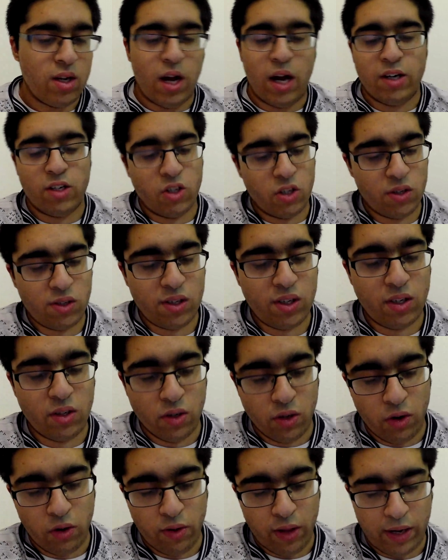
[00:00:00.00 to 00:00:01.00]
And you just need
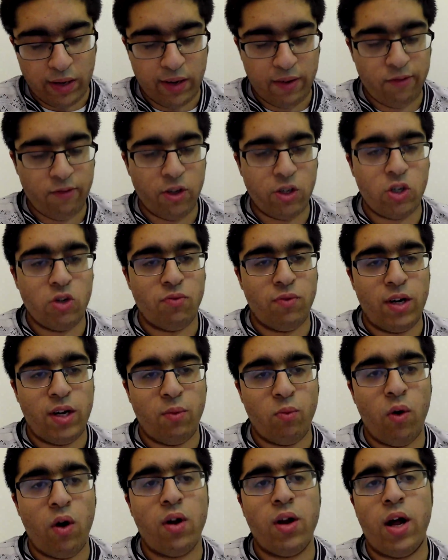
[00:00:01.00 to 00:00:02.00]
to know that definition really.
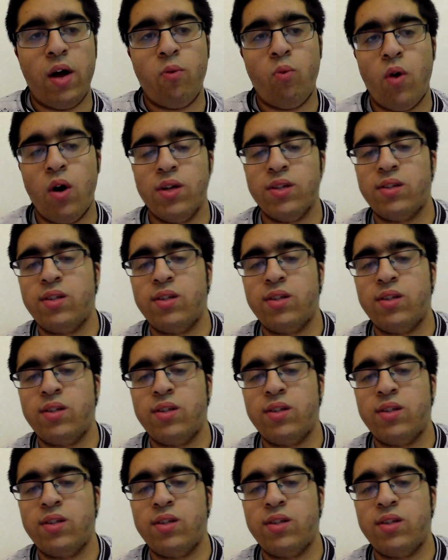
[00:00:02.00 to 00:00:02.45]
What